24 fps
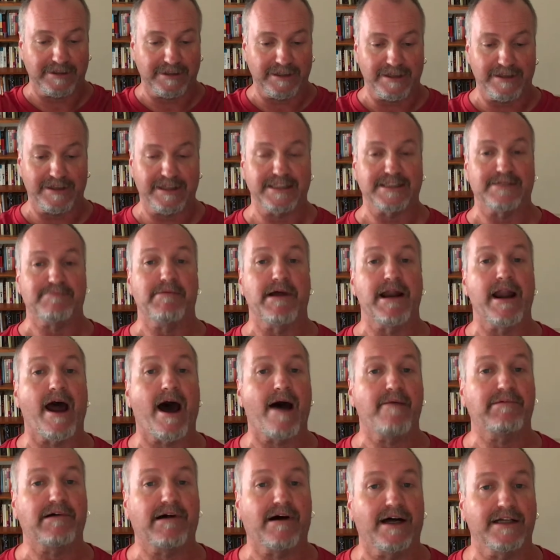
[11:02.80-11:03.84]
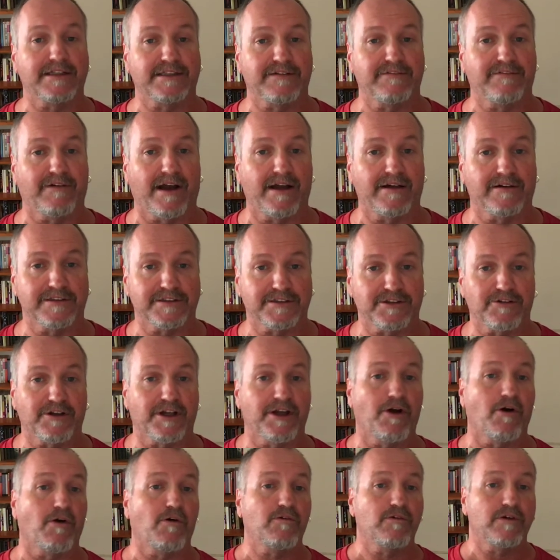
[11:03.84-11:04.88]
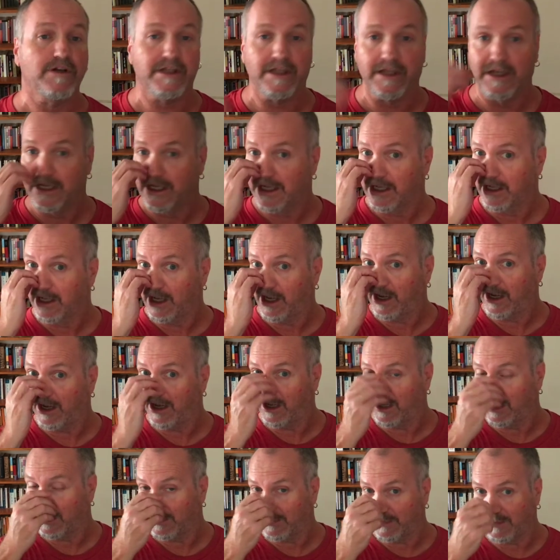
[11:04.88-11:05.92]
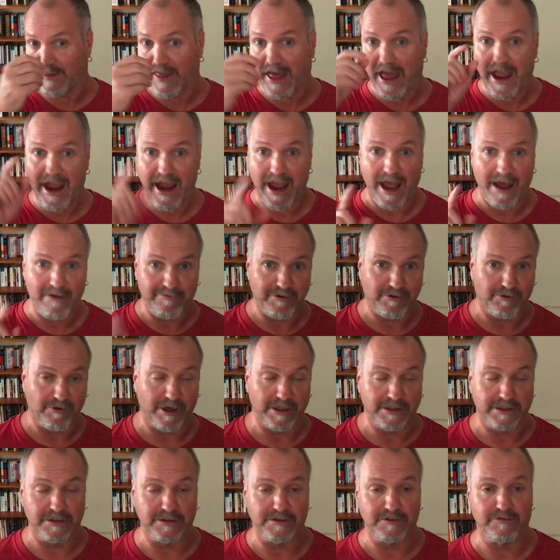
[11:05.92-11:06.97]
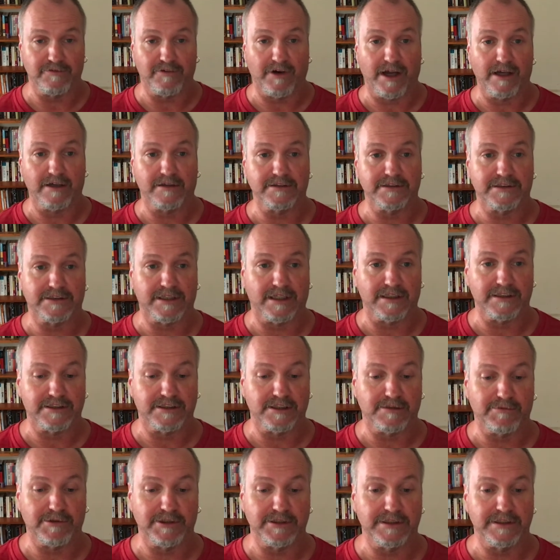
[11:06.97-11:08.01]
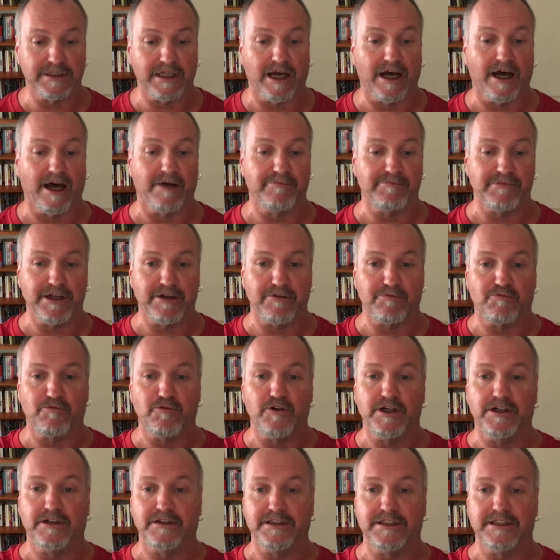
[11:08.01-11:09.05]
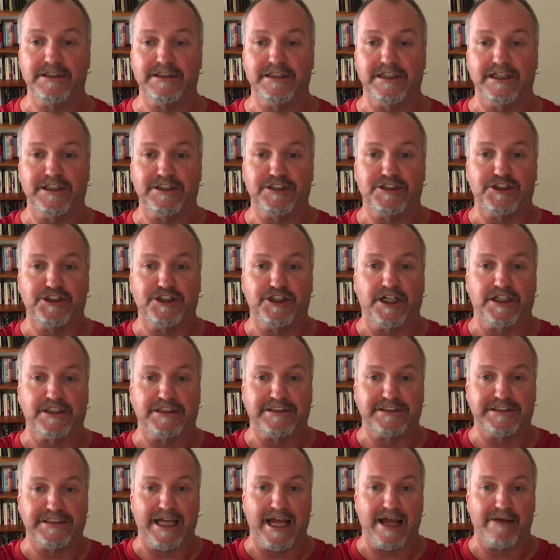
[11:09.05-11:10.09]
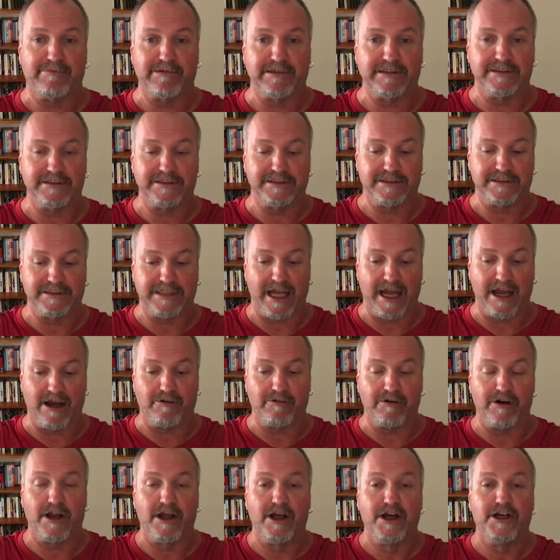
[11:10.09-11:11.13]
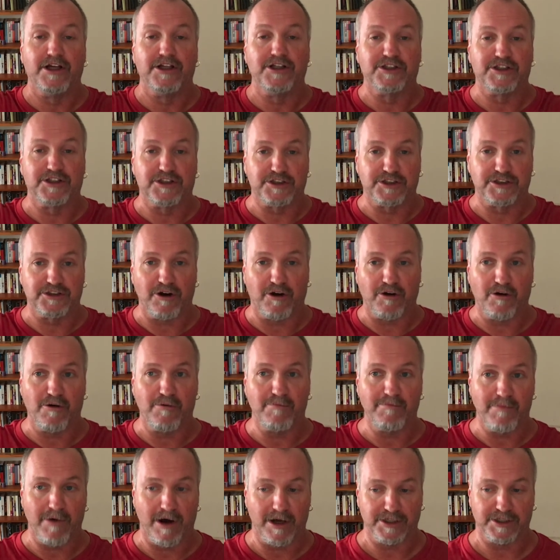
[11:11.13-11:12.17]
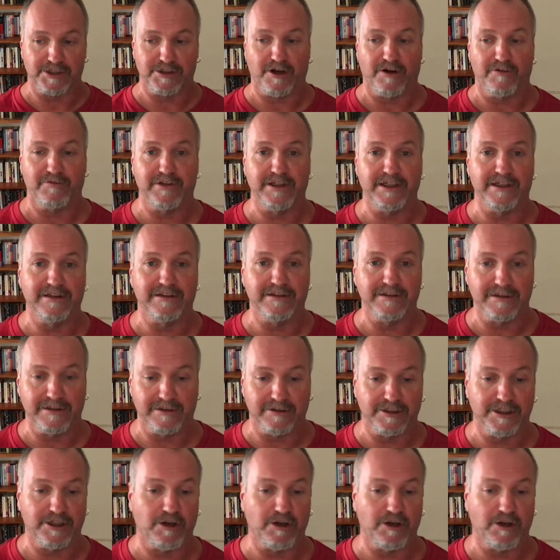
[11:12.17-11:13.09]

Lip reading: this monopolizing violence. Okay, only they have the right to do violence on someone. It just dampens down so much of the little,